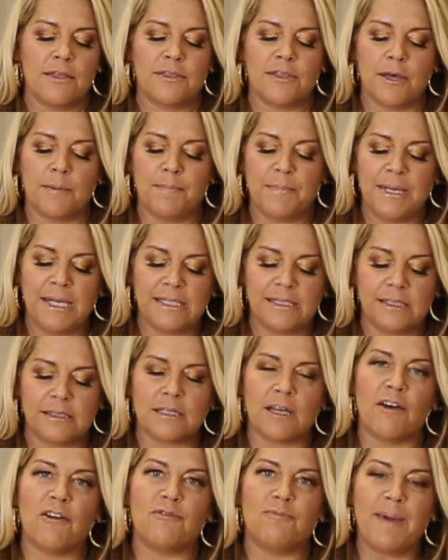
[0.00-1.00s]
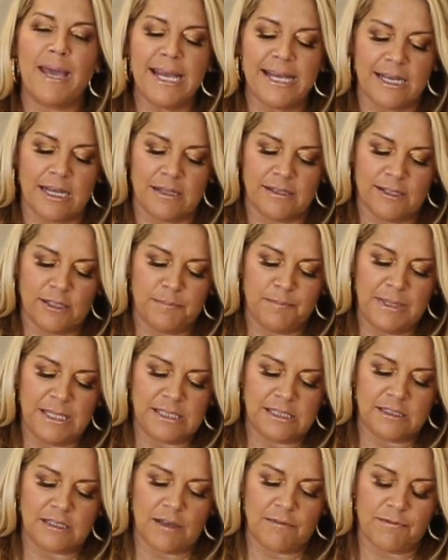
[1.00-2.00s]
the pieces of bacon, little
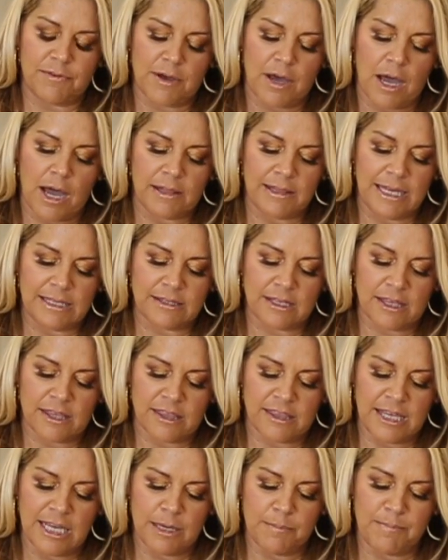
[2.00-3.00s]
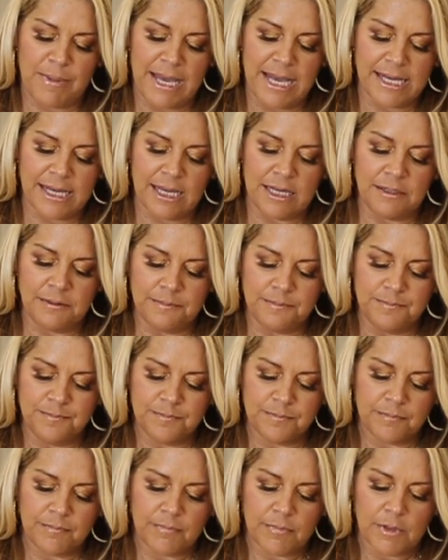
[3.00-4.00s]
pieces of, I like the thick bacon,
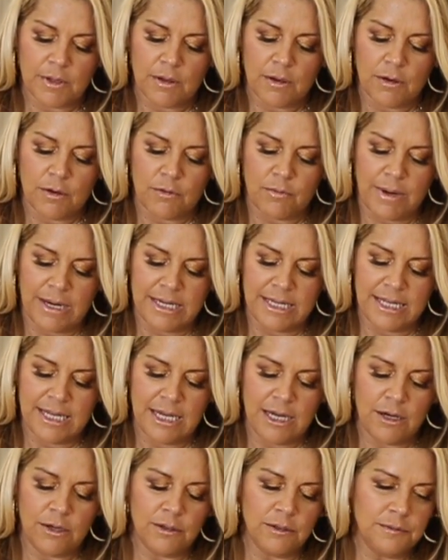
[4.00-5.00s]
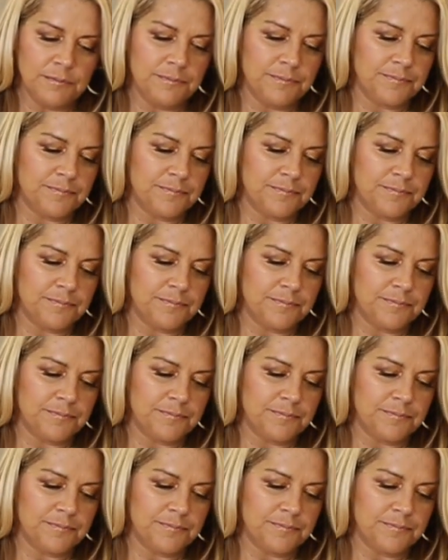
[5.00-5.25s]
right here.